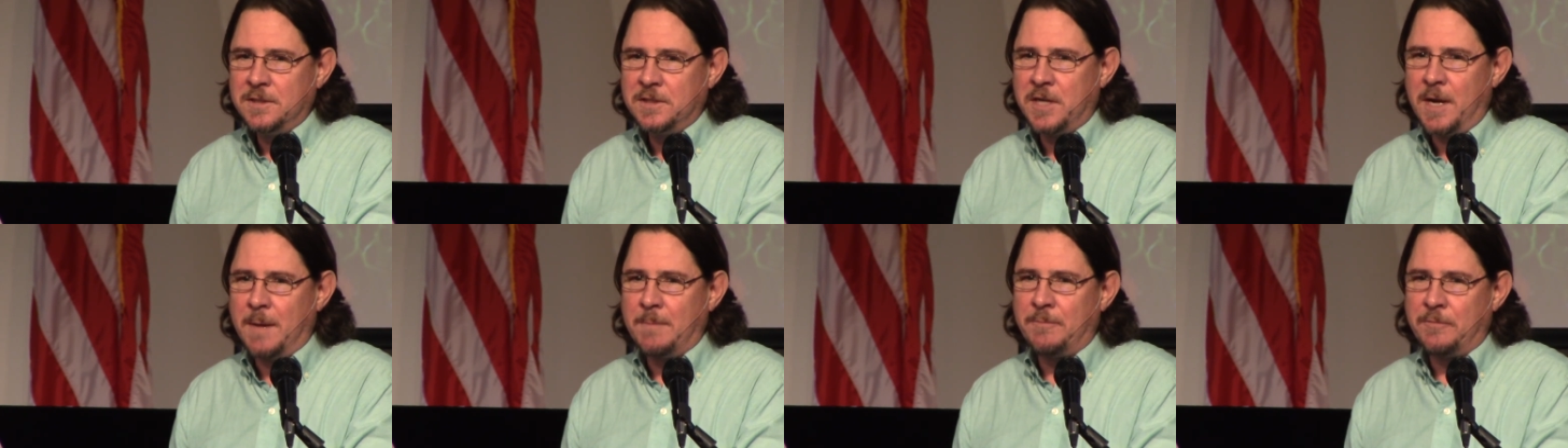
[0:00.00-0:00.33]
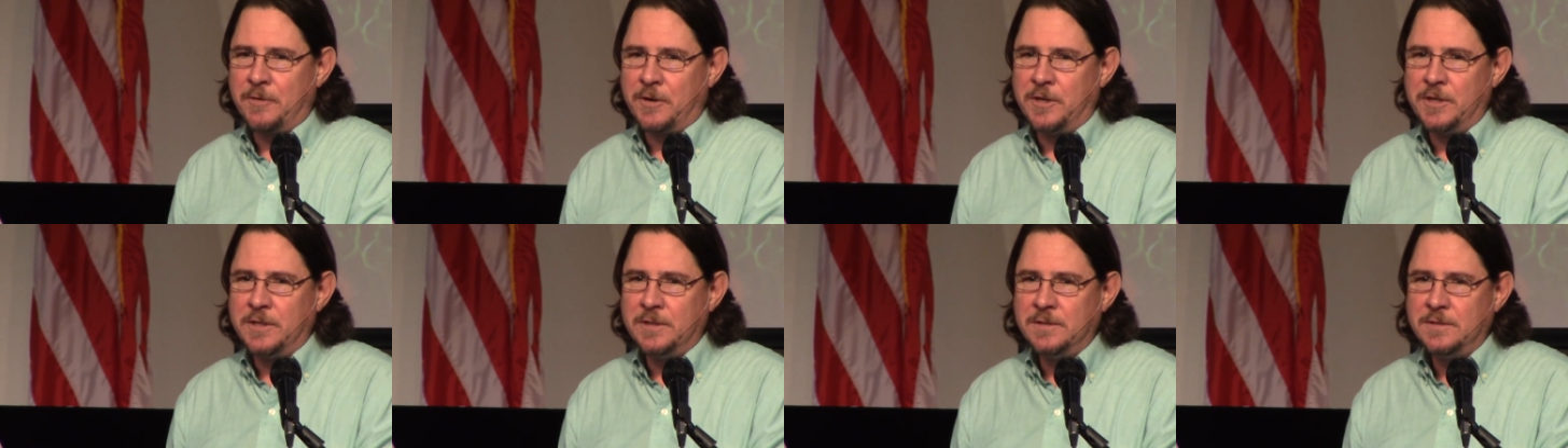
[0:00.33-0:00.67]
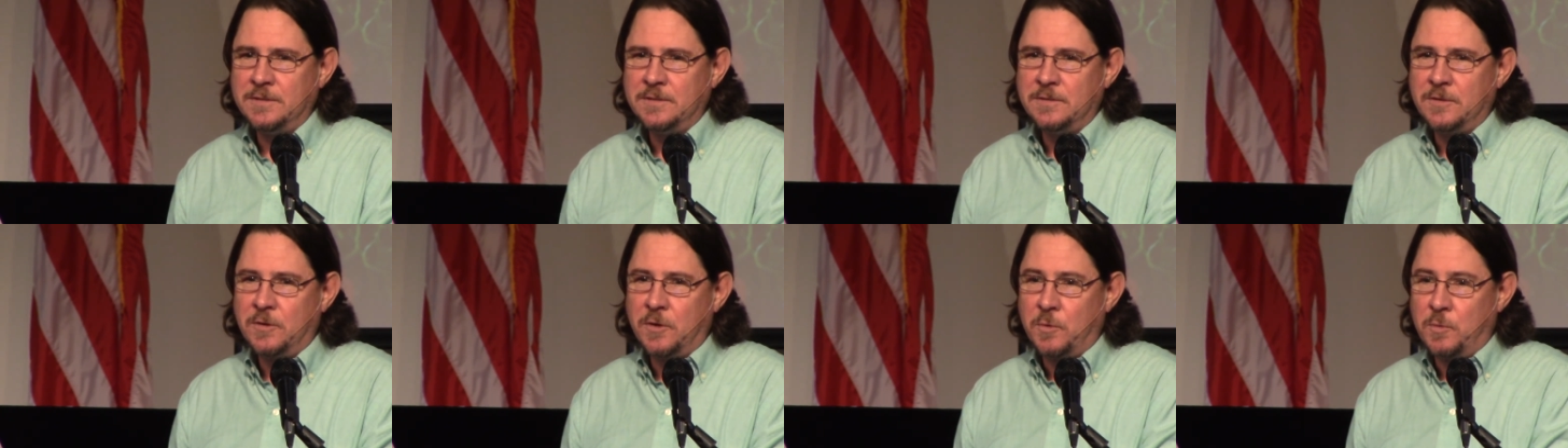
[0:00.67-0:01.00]
comfort
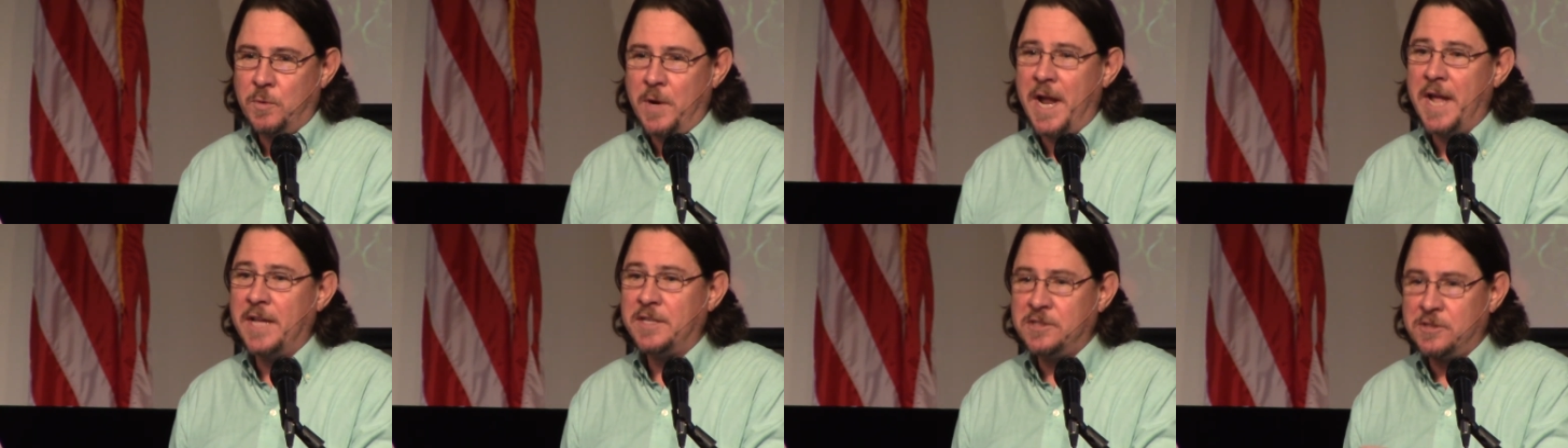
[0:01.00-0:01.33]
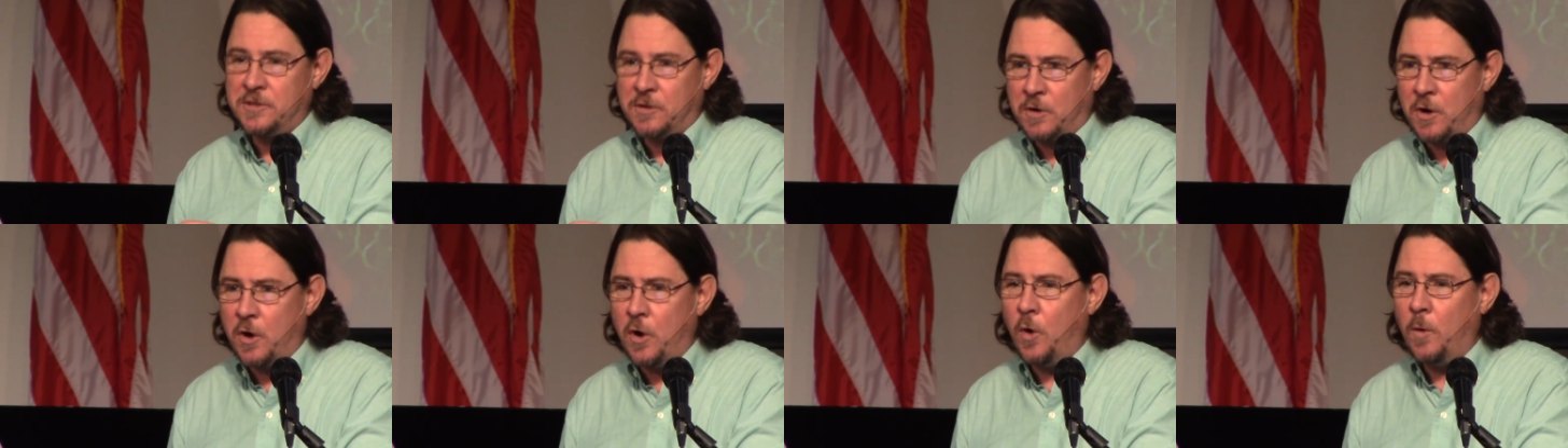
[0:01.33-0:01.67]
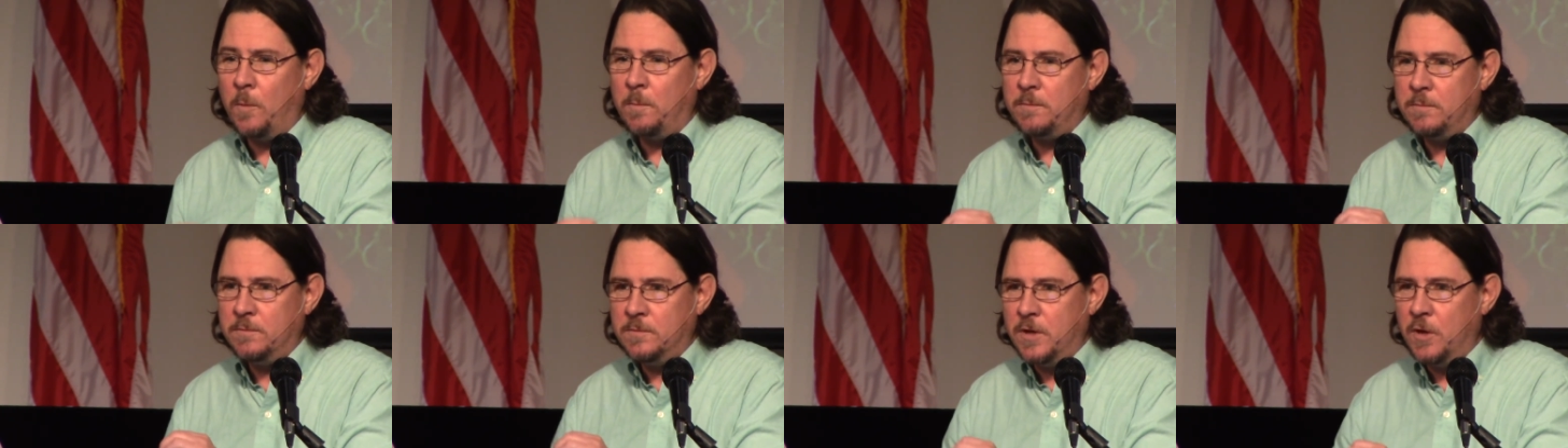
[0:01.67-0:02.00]
or rest or
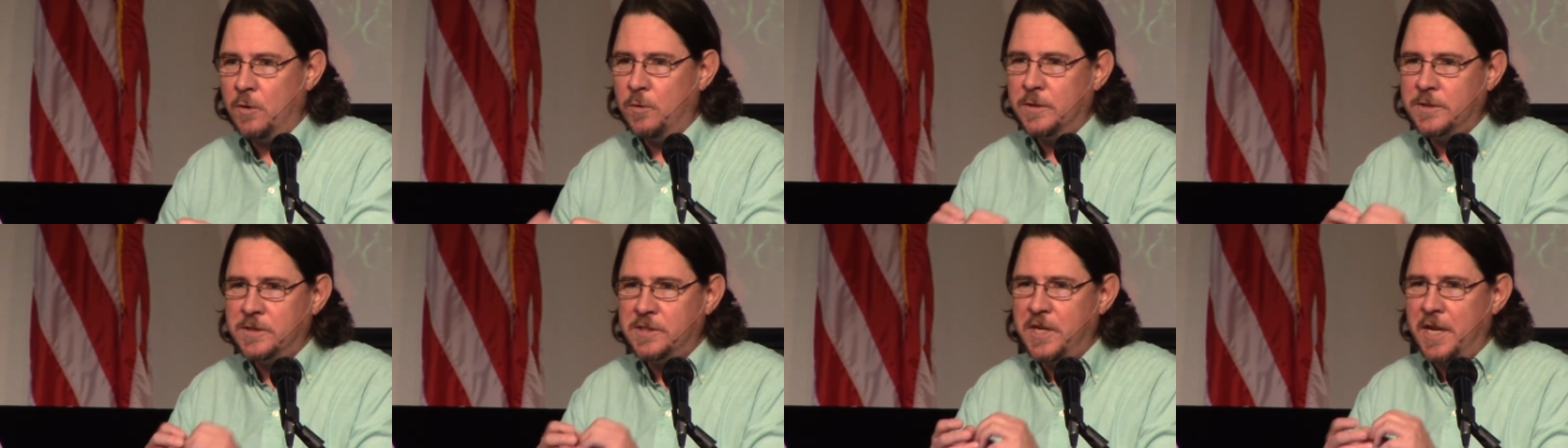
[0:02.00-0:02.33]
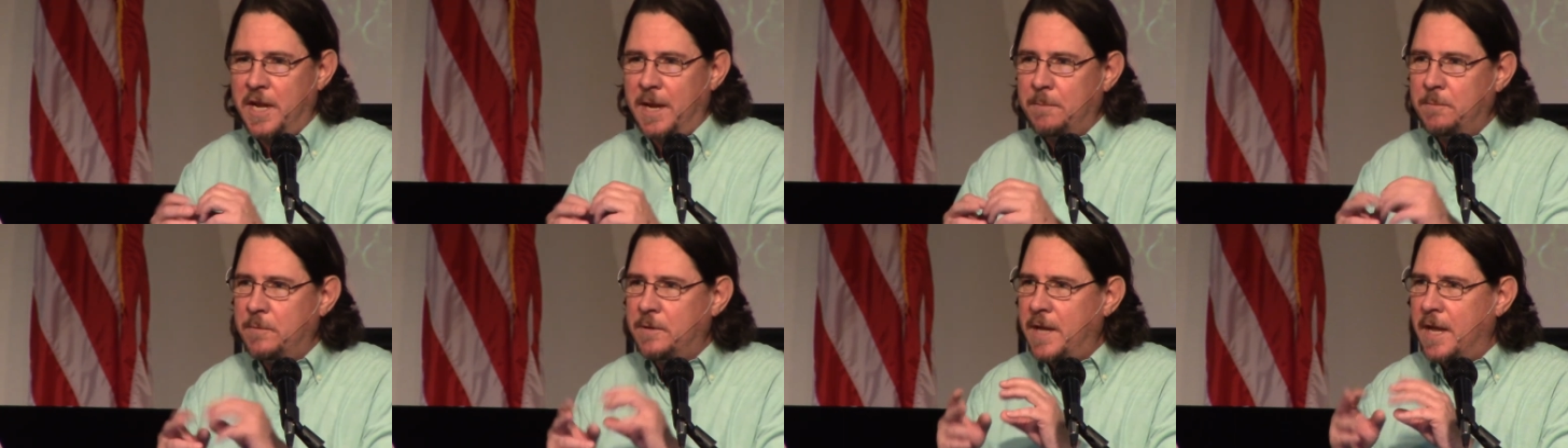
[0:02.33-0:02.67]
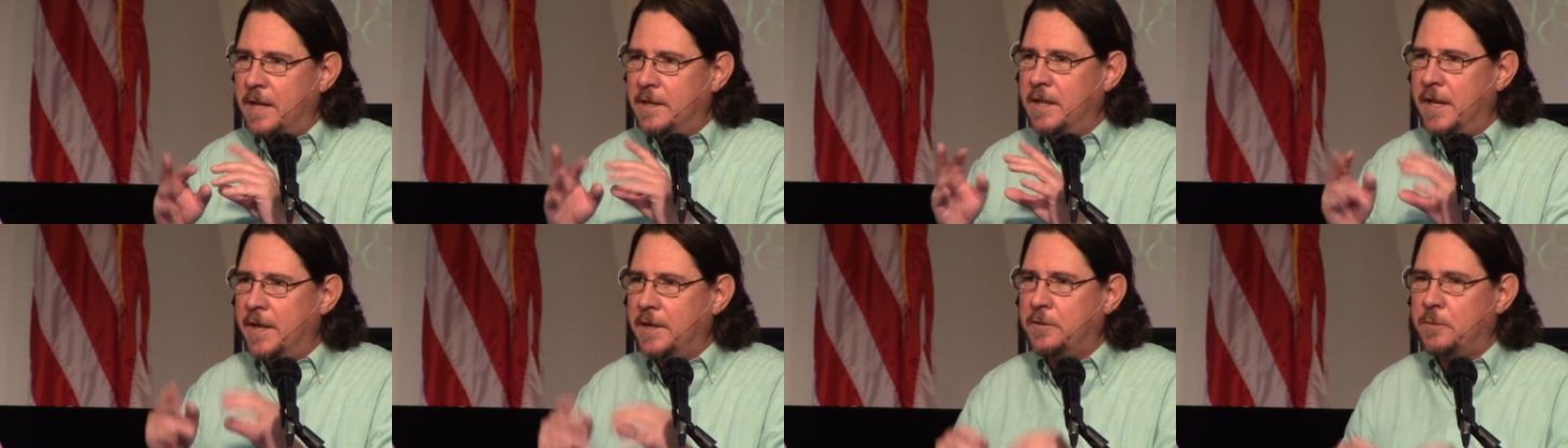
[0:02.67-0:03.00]
hope. Noah's name
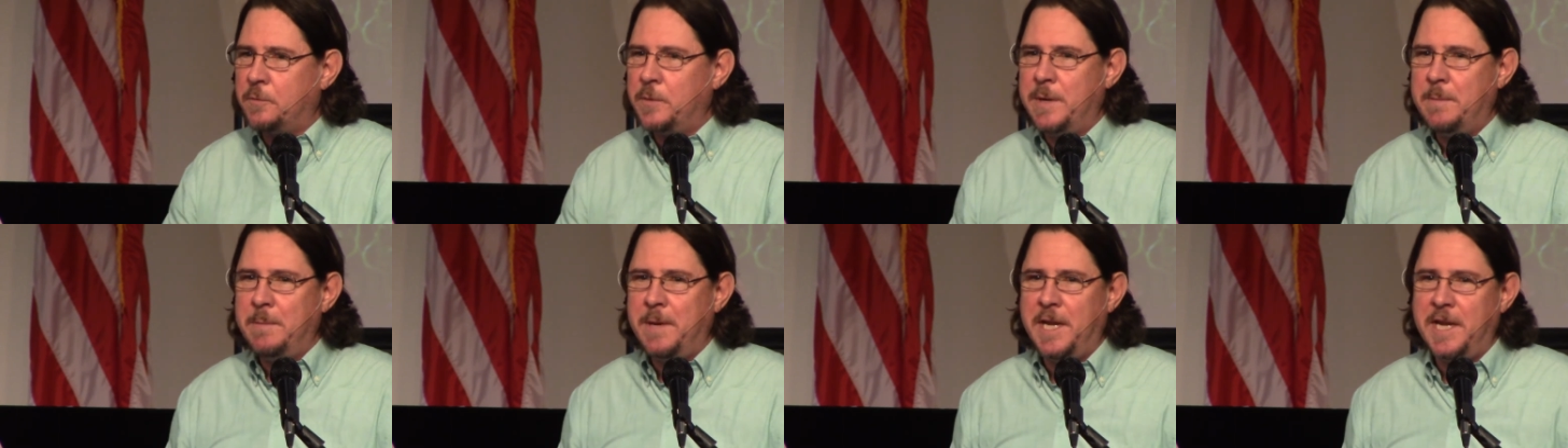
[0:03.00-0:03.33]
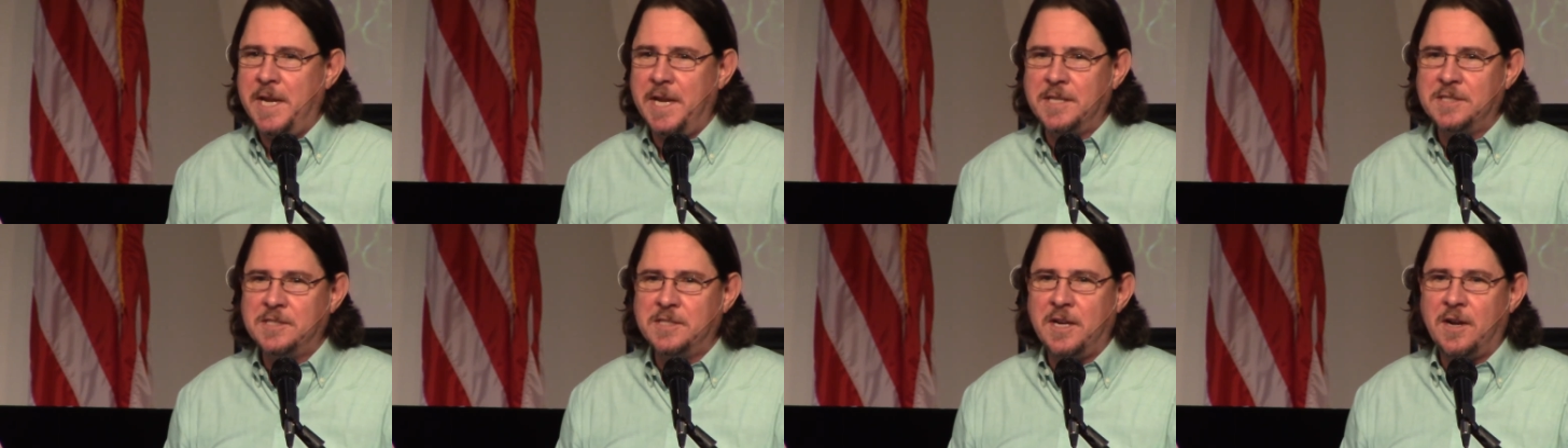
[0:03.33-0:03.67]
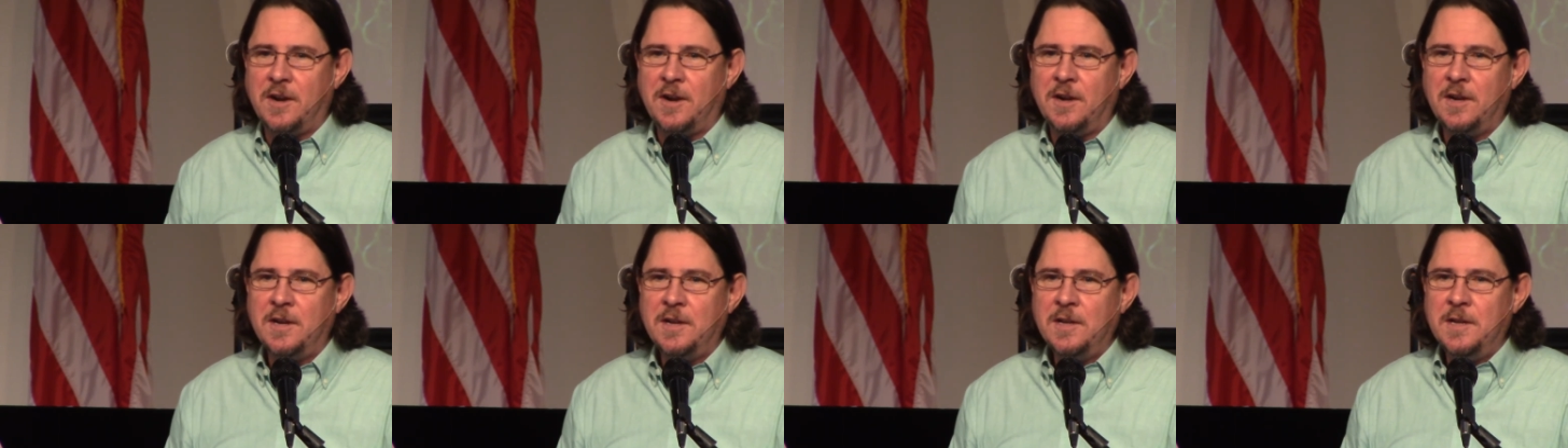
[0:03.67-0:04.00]
had like three meanings
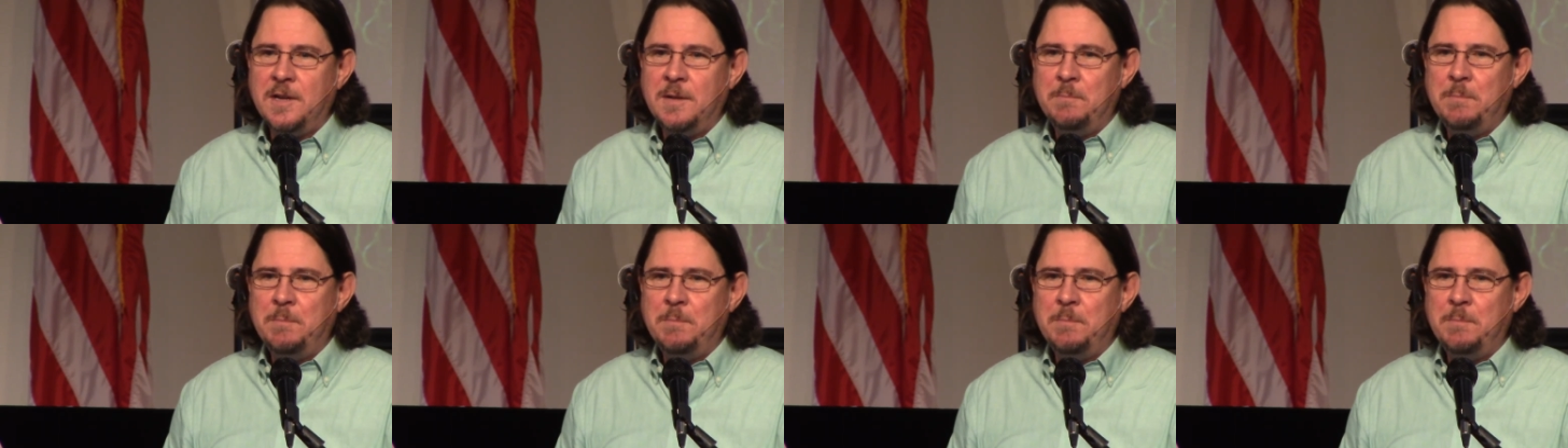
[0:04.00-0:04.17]
there.